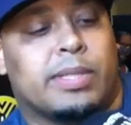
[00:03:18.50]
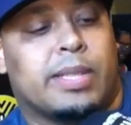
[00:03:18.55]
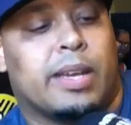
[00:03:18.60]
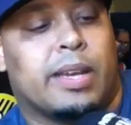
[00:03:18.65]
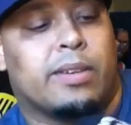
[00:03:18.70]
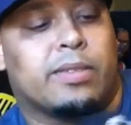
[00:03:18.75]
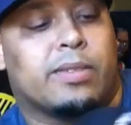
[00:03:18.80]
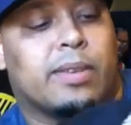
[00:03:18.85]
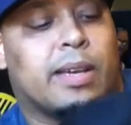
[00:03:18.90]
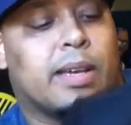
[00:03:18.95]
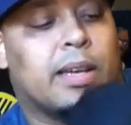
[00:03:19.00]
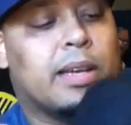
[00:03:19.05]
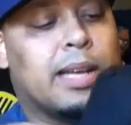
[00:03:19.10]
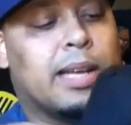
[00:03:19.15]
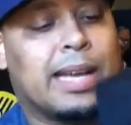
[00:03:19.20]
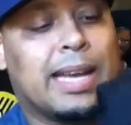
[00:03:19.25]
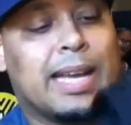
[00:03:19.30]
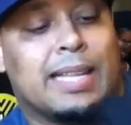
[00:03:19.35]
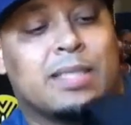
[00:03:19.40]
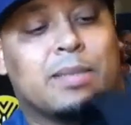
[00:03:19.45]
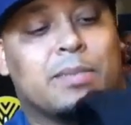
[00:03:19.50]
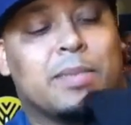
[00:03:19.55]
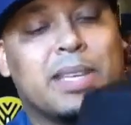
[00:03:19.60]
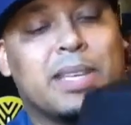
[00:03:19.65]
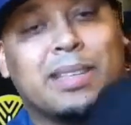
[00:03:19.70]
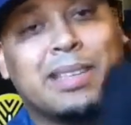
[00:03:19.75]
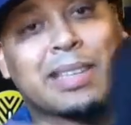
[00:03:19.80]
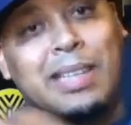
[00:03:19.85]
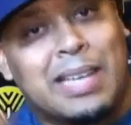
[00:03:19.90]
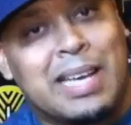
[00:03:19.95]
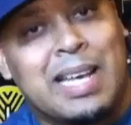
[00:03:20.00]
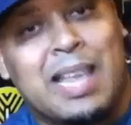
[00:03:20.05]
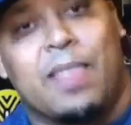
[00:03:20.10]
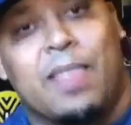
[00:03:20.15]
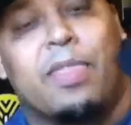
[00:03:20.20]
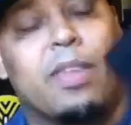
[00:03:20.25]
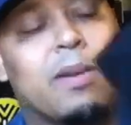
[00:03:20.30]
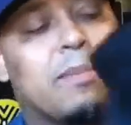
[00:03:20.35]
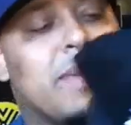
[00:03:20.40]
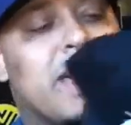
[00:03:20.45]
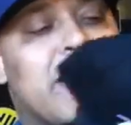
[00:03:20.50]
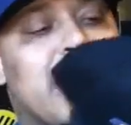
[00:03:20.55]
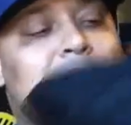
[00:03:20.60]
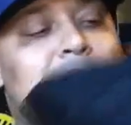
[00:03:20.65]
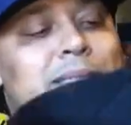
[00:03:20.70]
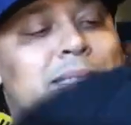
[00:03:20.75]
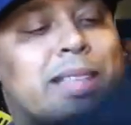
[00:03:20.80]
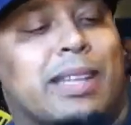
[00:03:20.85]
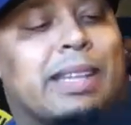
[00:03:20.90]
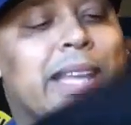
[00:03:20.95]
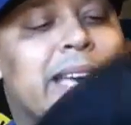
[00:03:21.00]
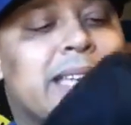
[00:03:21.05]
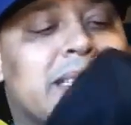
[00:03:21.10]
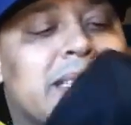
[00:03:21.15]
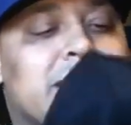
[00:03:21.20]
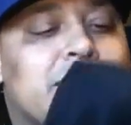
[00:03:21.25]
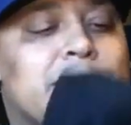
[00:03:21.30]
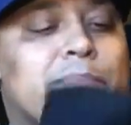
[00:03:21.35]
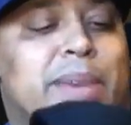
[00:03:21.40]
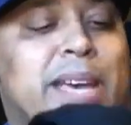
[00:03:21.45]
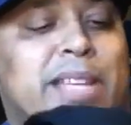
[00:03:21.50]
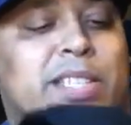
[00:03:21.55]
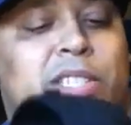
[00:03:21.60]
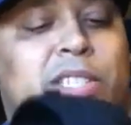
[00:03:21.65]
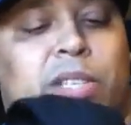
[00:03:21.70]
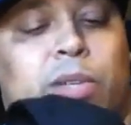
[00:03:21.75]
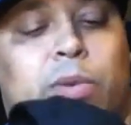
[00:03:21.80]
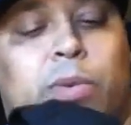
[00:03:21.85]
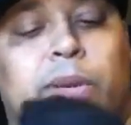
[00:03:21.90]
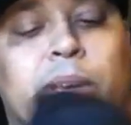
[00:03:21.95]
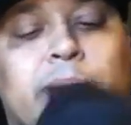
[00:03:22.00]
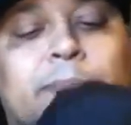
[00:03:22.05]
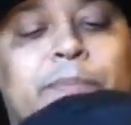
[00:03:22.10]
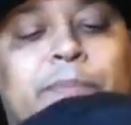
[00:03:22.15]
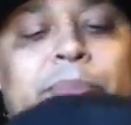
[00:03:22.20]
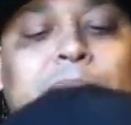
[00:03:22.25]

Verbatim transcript: was there, so I, I got to meet the man, the legend, Patrick Ewing.